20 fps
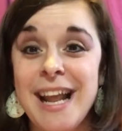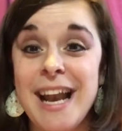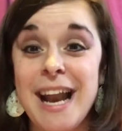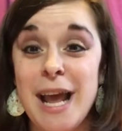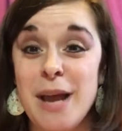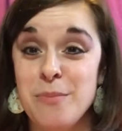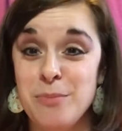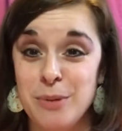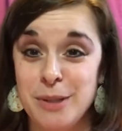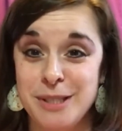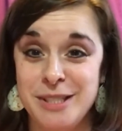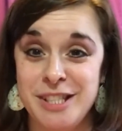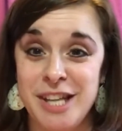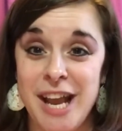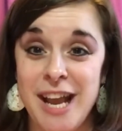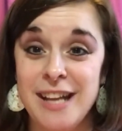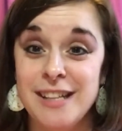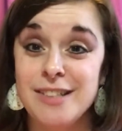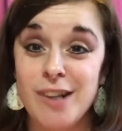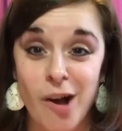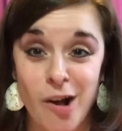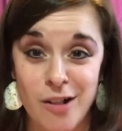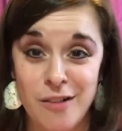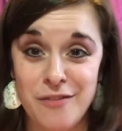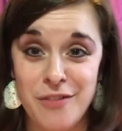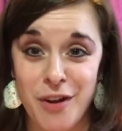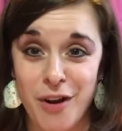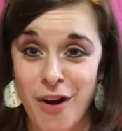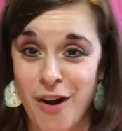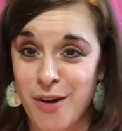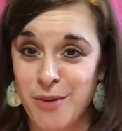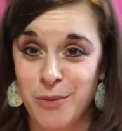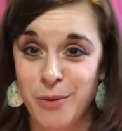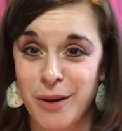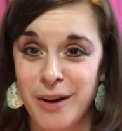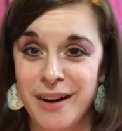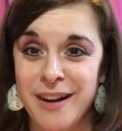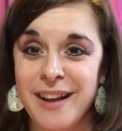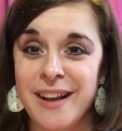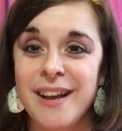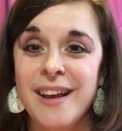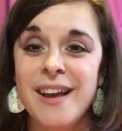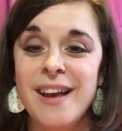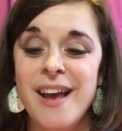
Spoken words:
and I appreciate all of their hard work.